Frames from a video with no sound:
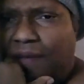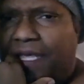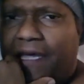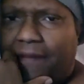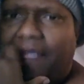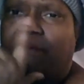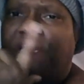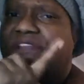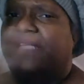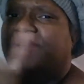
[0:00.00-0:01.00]
yeah.
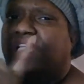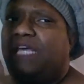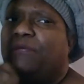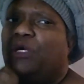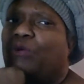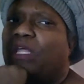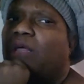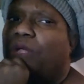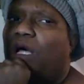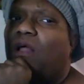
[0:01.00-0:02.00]
Anyway, that's what gave me a wake
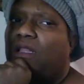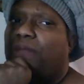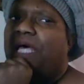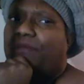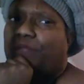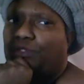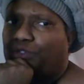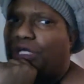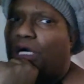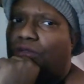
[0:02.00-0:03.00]
up call about
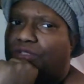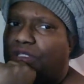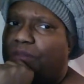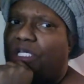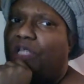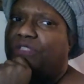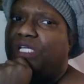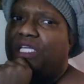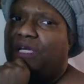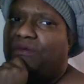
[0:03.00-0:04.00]
those dogs there because
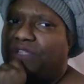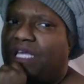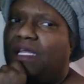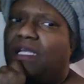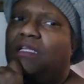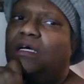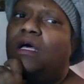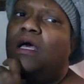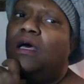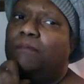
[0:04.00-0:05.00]
everything that
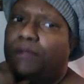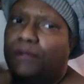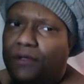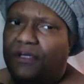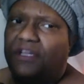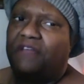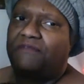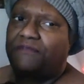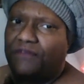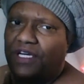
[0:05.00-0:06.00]
looked pretty,
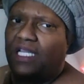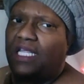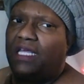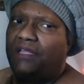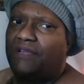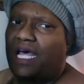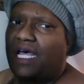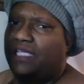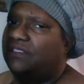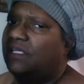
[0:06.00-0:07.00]
friendly, and
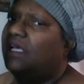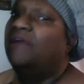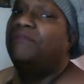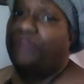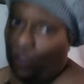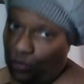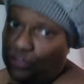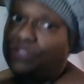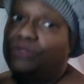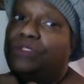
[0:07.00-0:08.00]
nice,
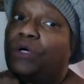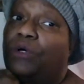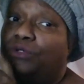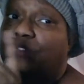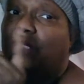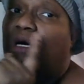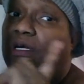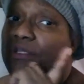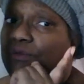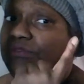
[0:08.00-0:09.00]
those
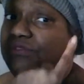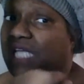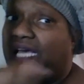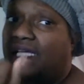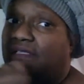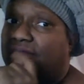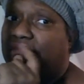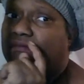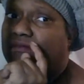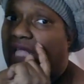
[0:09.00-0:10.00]
are the exact
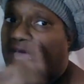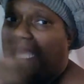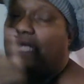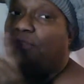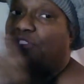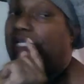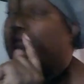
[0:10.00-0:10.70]
animals